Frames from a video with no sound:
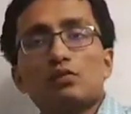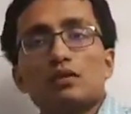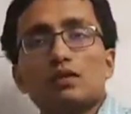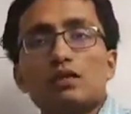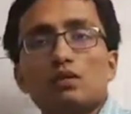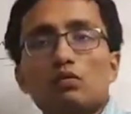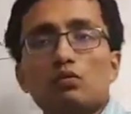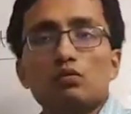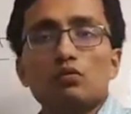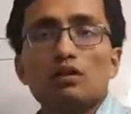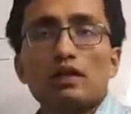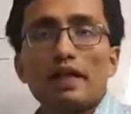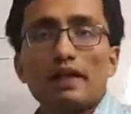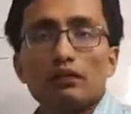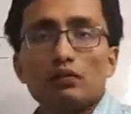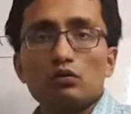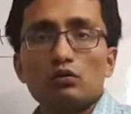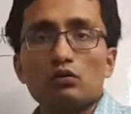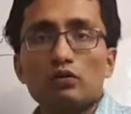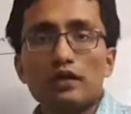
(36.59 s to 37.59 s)
we would
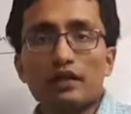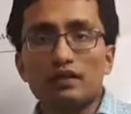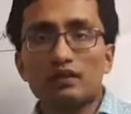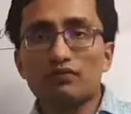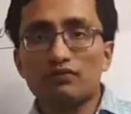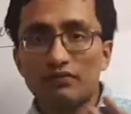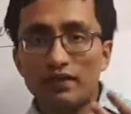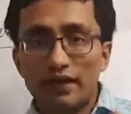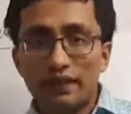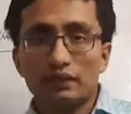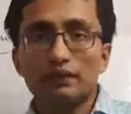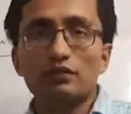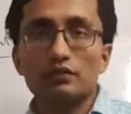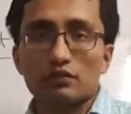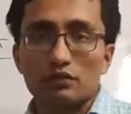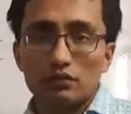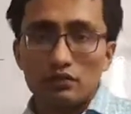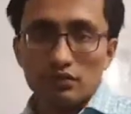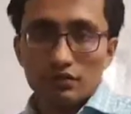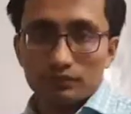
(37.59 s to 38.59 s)
like to look at the
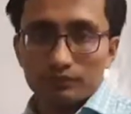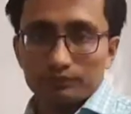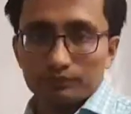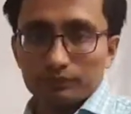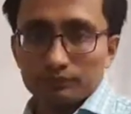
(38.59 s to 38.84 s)
factors